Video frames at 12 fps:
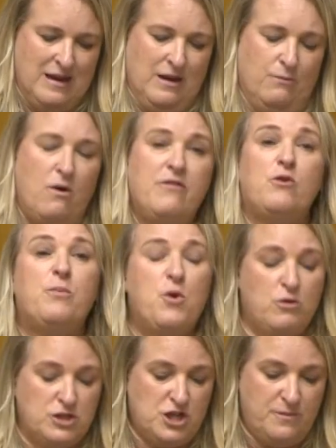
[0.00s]
While the
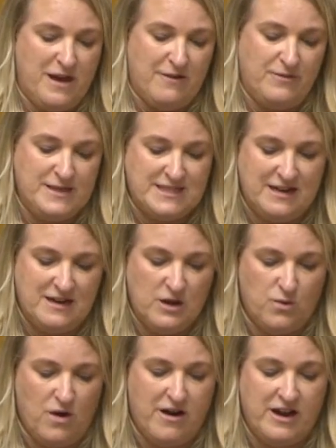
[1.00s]
report due back from the Senate
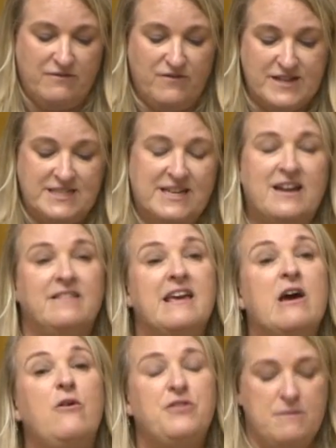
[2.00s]
inquiry investigating the
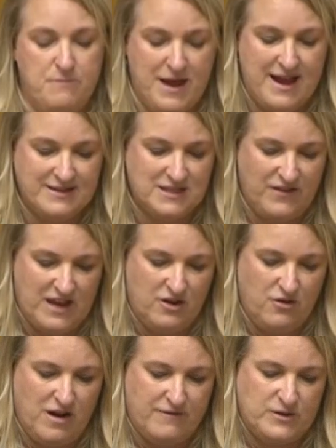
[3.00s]
health impacts of
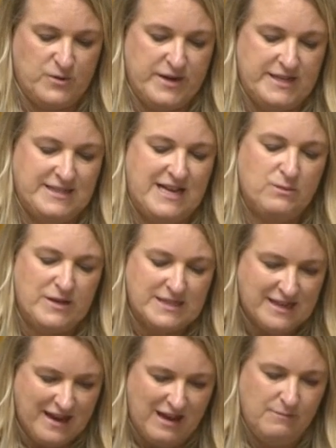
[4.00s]
aircraft noise has once
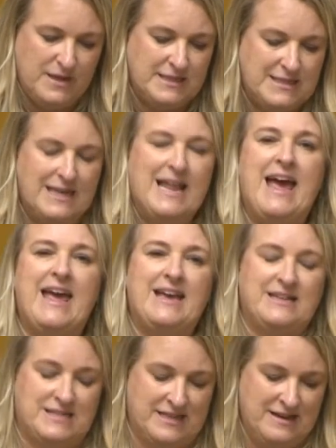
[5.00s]
again been
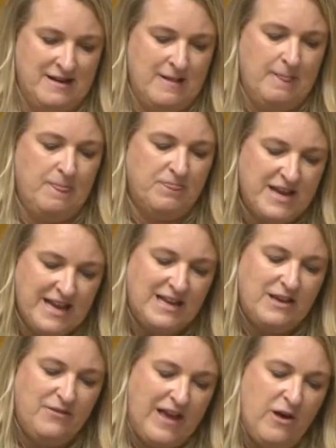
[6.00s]
delayed, the
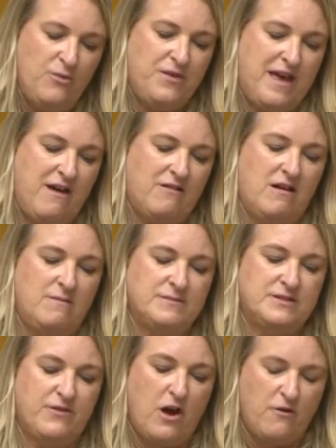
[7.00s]
negative health
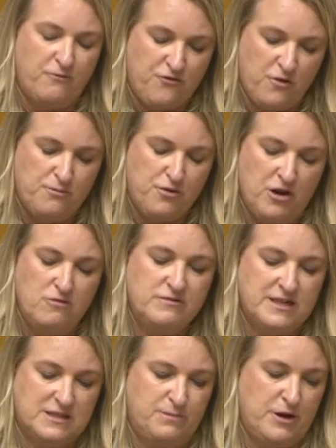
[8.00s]
outcomes from prolonged
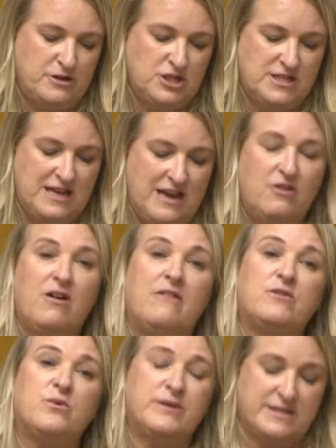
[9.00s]
exposure to
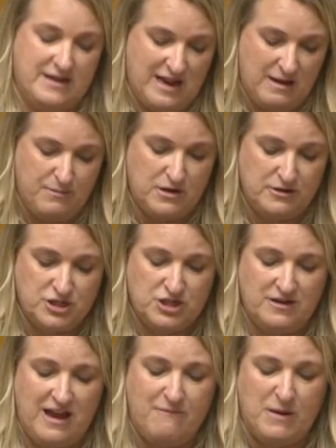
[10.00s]
aircraft noise and air
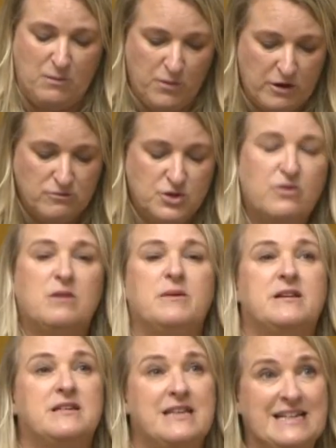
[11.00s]
pollution have been well
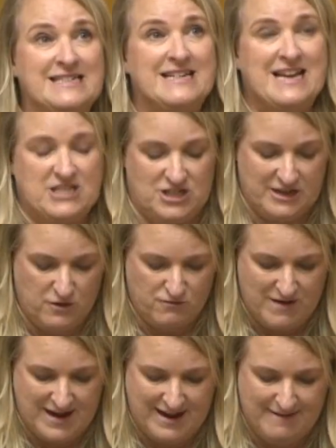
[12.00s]
documented internationally
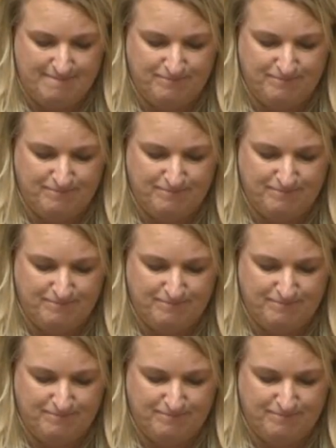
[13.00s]
already.